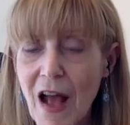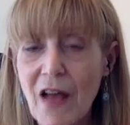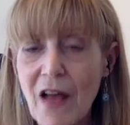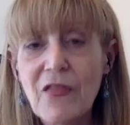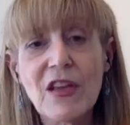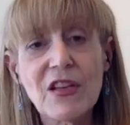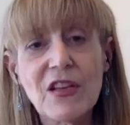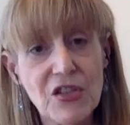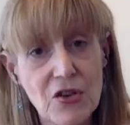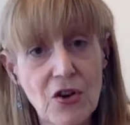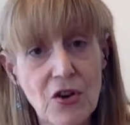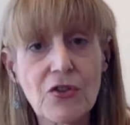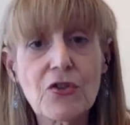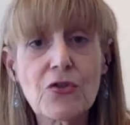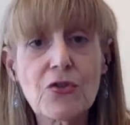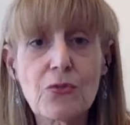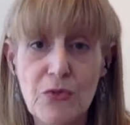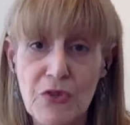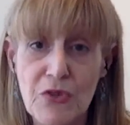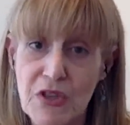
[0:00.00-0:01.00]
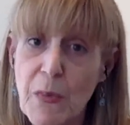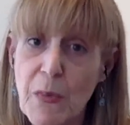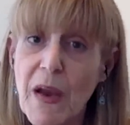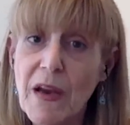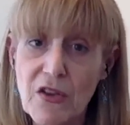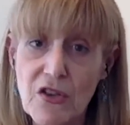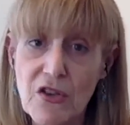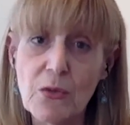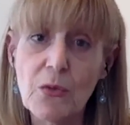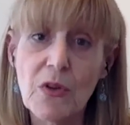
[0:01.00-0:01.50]
And they start to
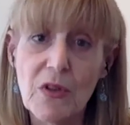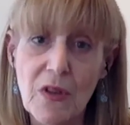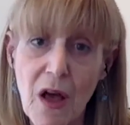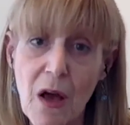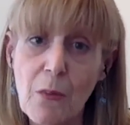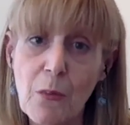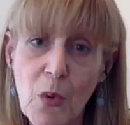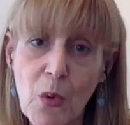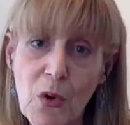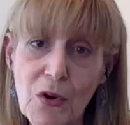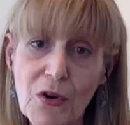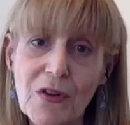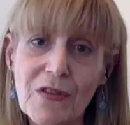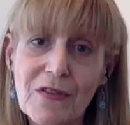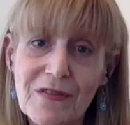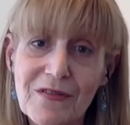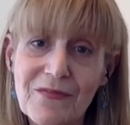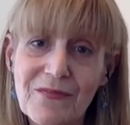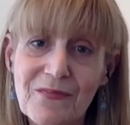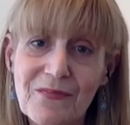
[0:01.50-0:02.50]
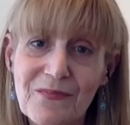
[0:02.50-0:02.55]
respect you a lot more.